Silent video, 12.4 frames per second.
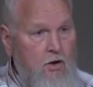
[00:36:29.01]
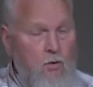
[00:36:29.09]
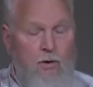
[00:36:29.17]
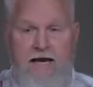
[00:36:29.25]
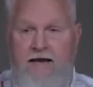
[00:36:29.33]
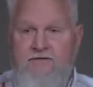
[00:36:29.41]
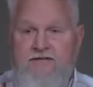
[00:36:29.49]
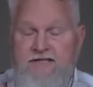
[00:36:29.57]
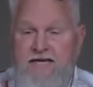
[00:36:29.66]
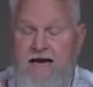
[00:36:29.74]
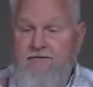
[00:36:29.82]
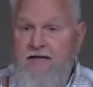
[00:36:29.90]
we have
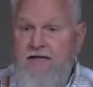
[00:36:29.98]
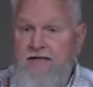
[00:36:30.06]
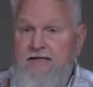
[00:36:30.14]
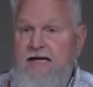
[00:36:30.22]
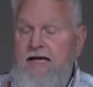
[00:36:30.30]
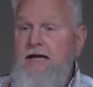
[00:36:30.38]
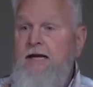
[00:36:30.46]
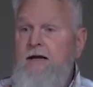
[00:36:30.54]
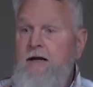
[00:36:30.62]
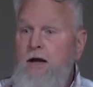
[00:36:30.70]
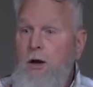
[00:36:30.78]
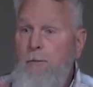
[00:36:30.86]

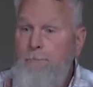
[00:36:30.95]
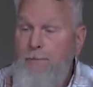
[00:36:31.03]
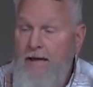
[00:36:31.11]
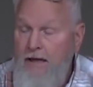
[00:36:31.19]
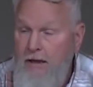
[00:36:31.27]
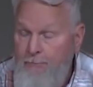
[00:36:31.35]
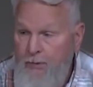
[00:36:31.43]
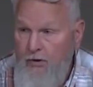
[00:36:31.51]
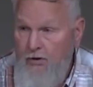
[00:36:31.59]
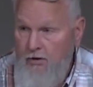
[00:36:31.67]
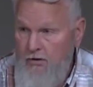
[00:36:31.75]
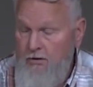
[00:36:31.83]
17
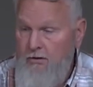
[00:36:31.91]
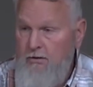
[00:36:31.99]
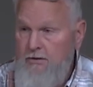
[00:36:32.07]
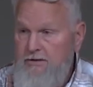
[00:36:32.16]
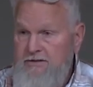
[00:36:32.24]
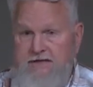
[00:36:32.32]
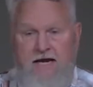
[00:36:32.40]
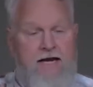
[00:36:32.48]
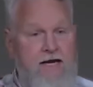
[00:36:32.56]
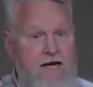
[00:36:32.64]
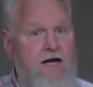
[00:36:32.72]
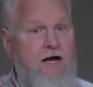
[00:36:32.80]
people
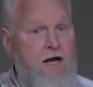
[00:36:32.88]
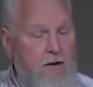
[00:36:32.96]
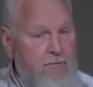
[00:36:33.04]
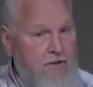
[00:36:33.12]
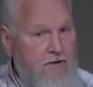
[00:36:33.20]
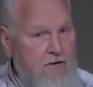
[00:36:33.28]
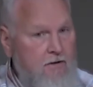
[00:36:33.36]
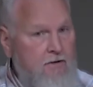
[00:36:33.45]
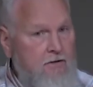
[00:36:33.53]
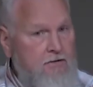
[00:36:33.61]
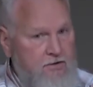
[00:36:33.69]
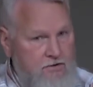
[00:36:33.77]
signed up
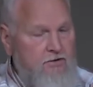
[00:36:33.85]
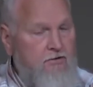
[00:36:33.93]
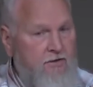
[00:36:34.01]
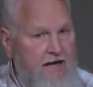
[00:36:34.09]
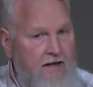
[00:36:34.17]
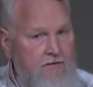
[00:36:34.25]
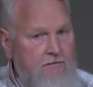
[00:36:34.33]
to do that.